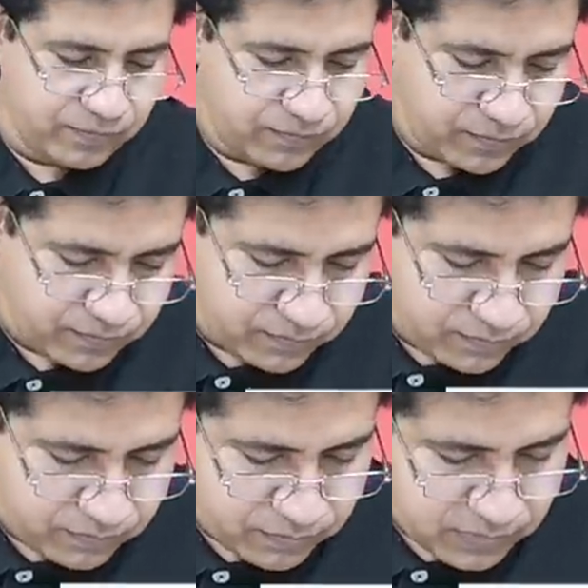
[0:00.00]

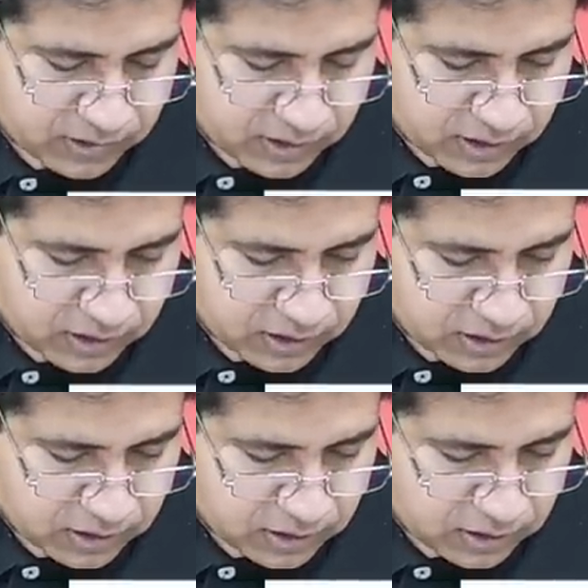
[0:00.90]

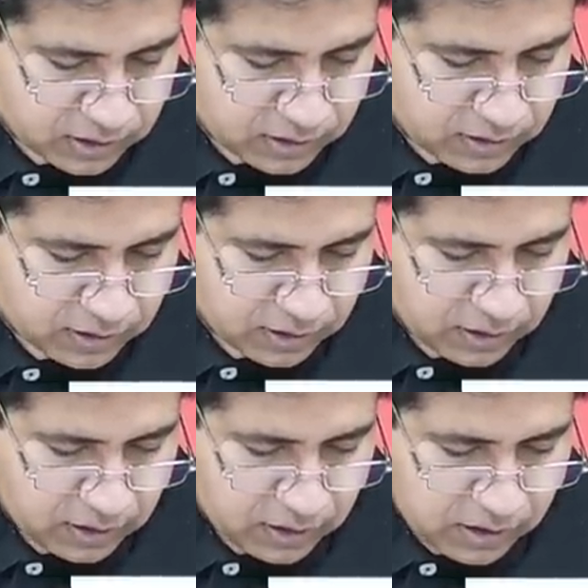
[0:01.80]

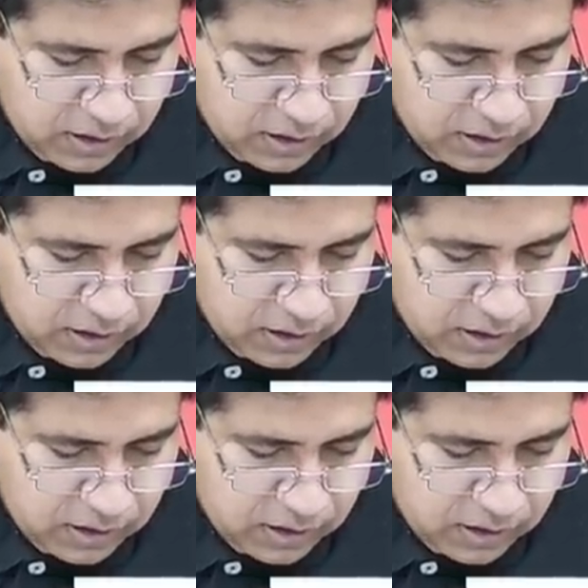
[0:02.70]
Nobody speaks.